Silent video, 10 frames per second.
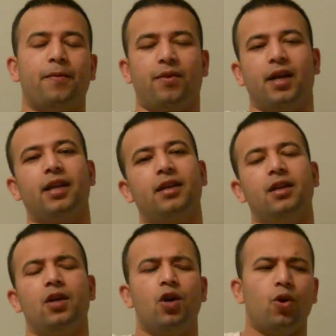Right?
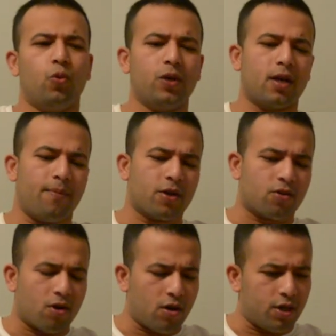We come
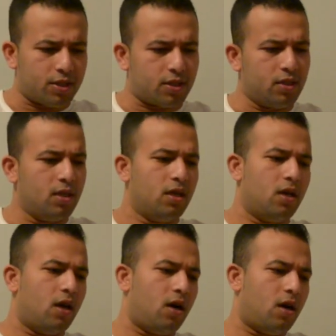across
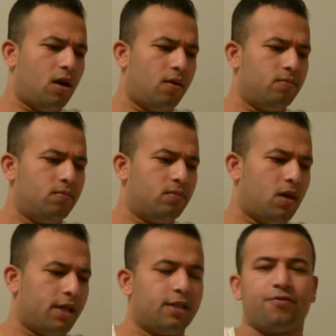
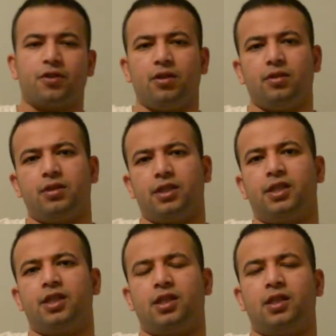a difficult
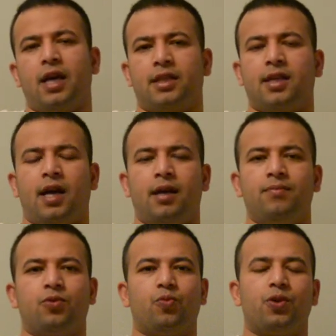decision at
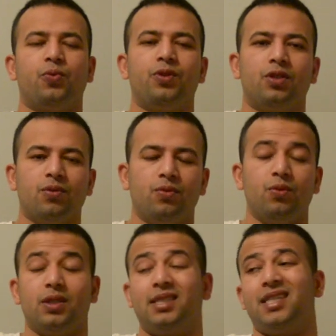times. What do?
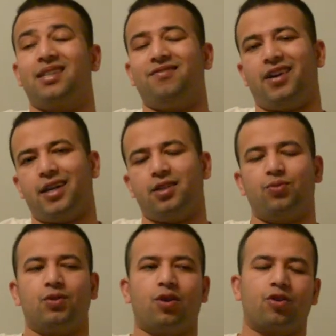We seek advice.
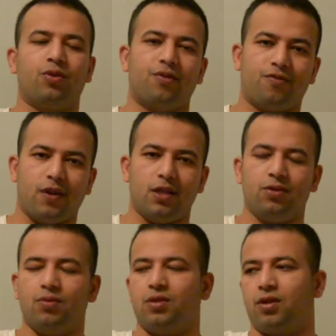We talk to our
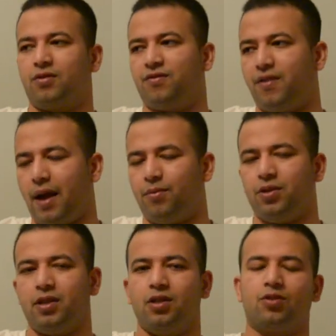friends. We talk to
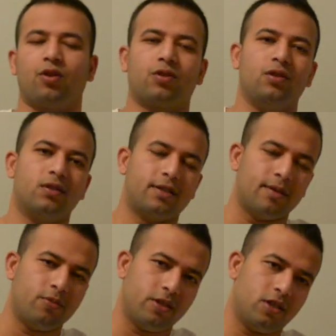family. You talk to your
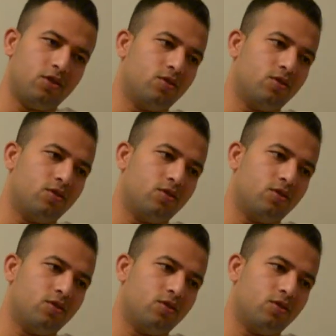siblings.